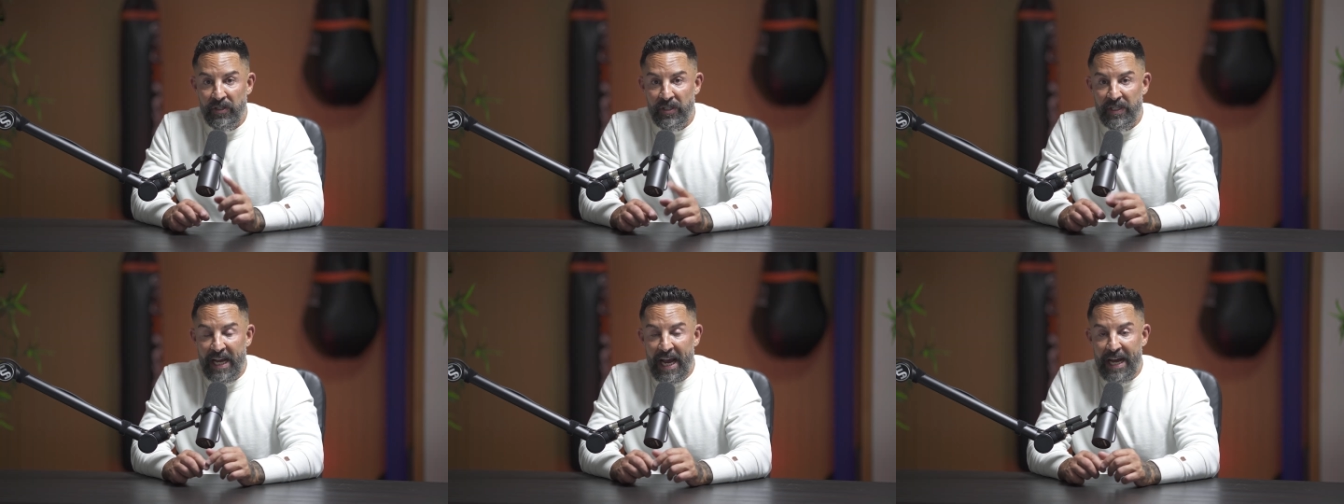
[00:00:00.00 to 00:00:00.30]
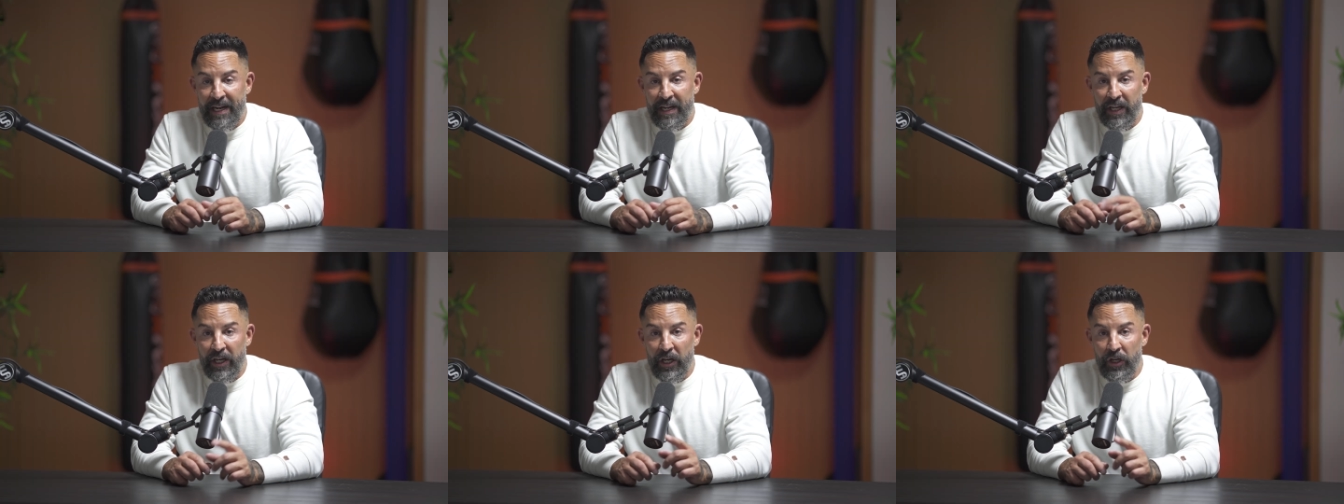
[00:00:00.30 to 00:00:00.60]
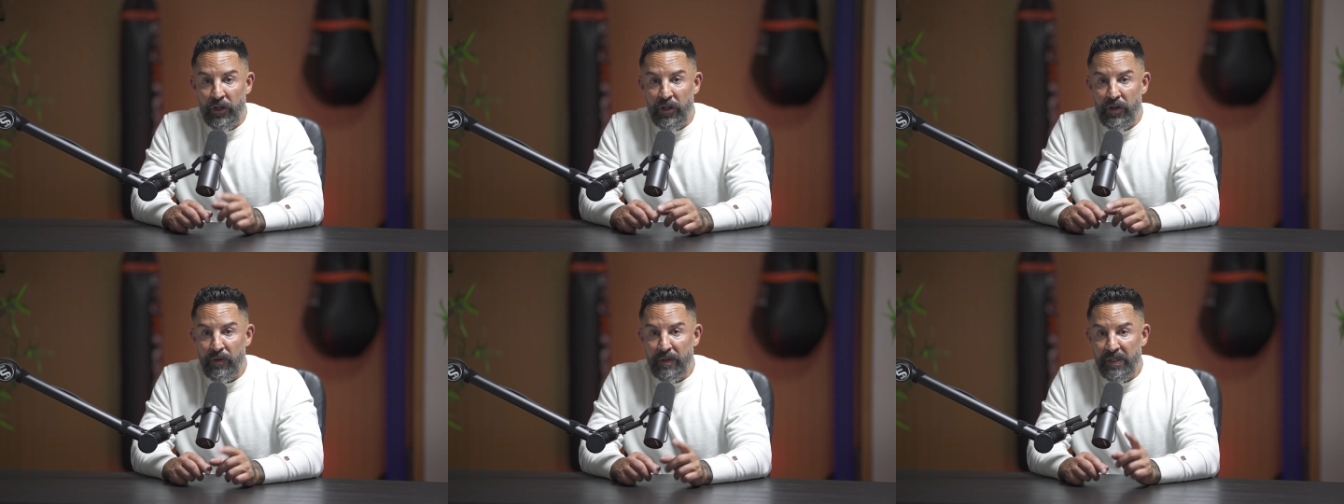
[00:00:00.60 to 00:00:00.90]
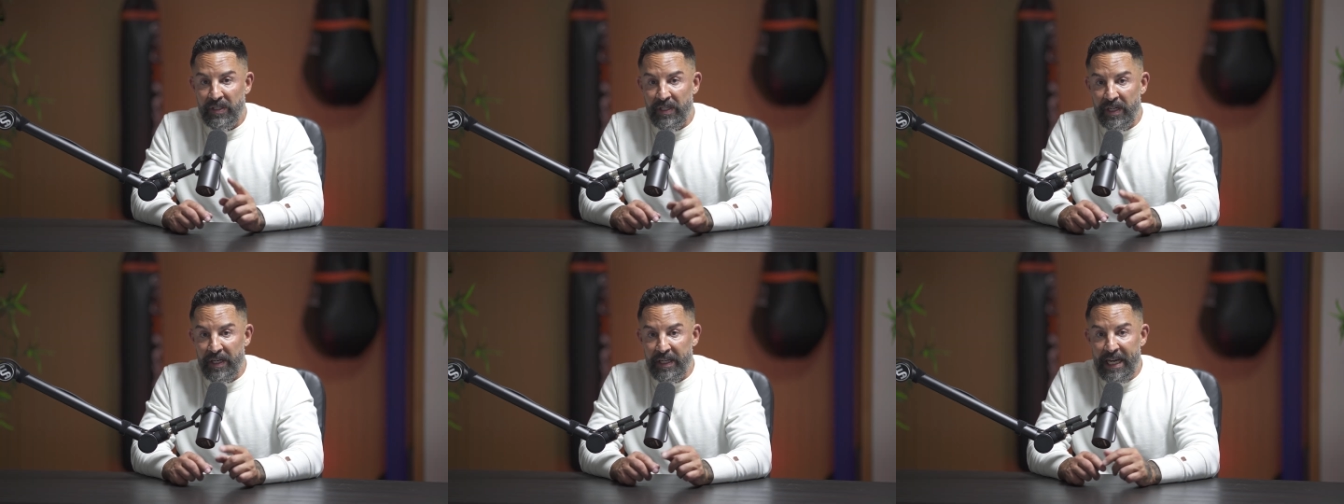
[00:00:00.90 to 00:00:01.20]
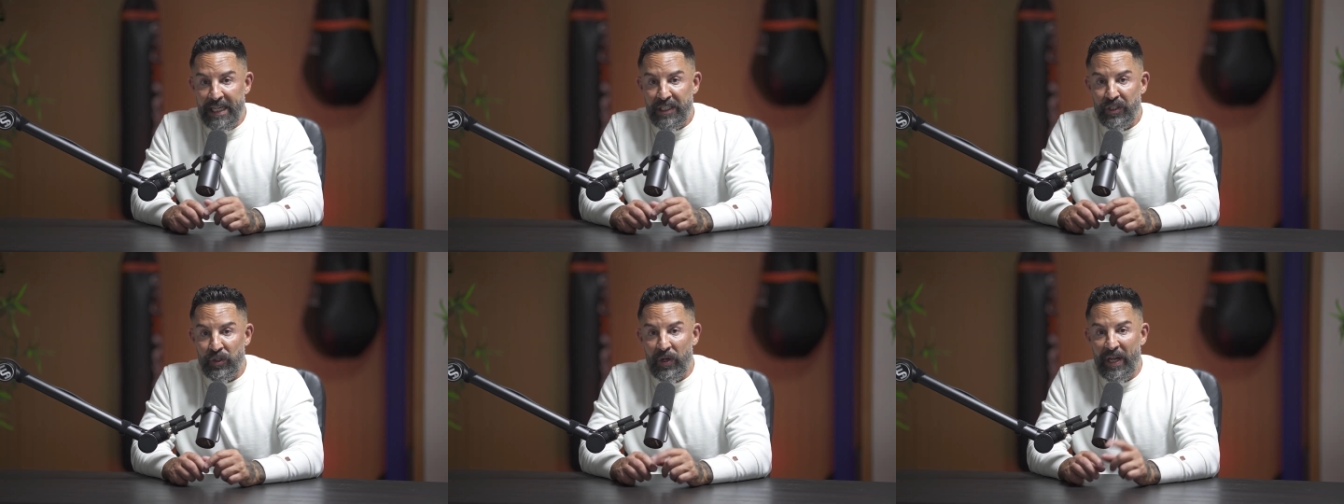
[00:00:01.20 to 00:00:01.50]
standing in unison
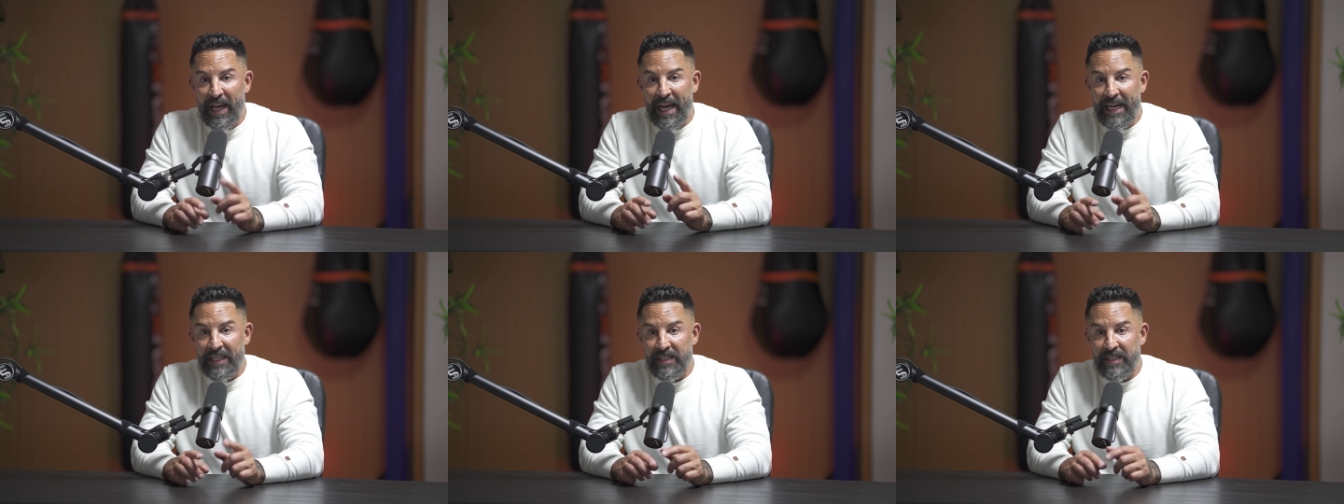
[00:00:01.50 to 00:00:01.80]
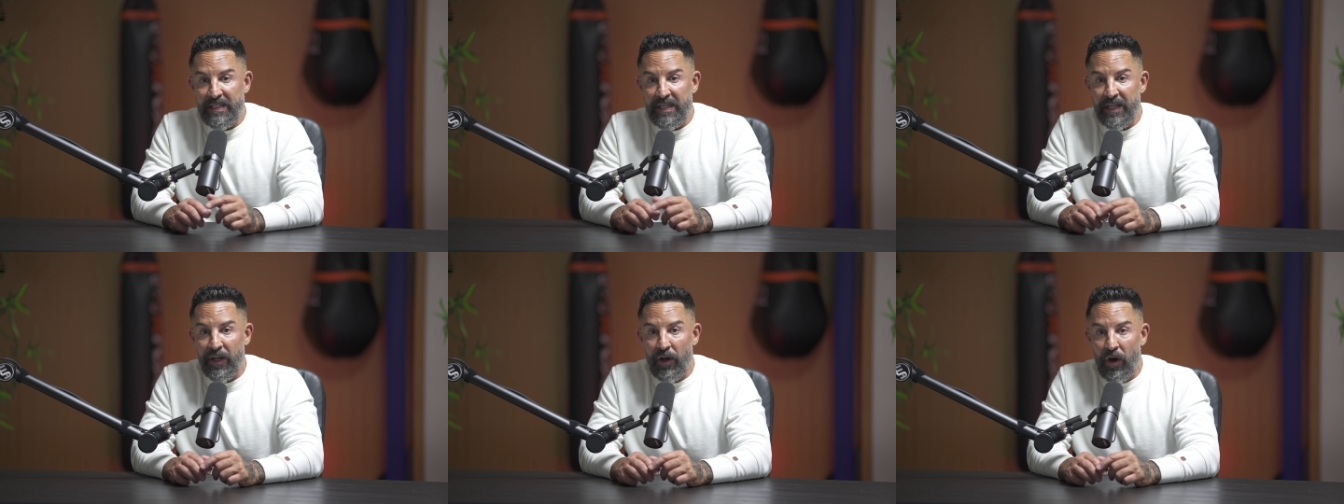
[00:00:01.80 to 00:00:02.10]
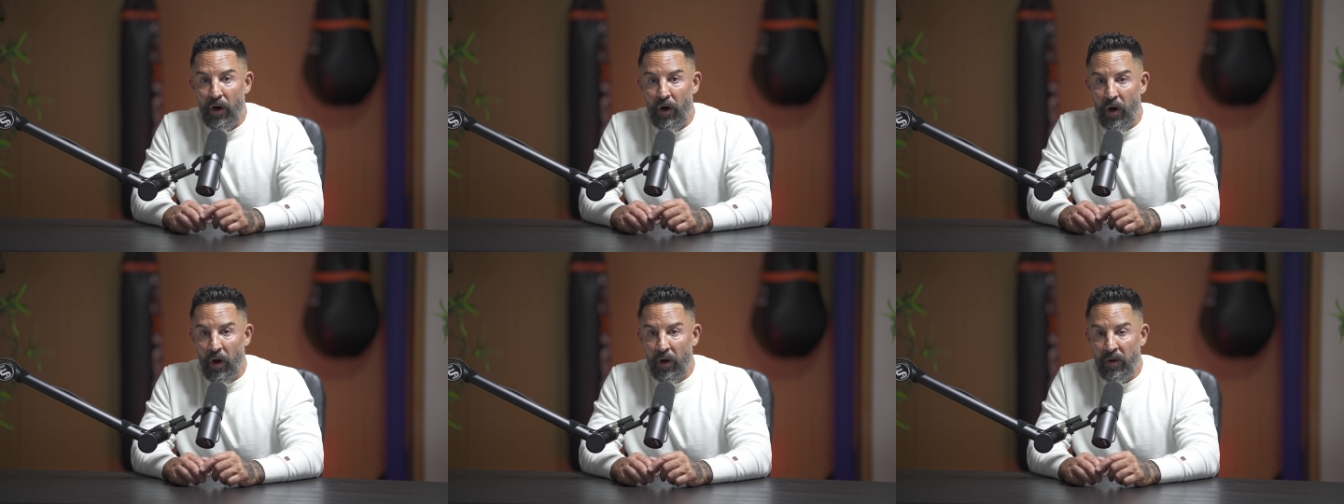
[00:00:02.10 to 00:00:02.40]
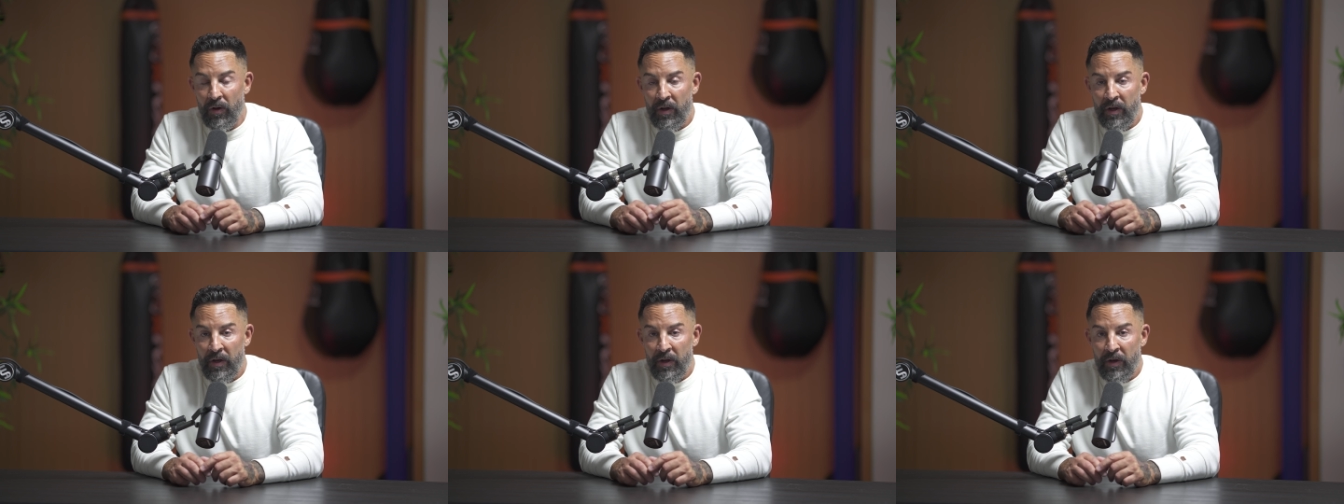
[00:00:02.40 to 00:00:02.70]
yesterday at City Hall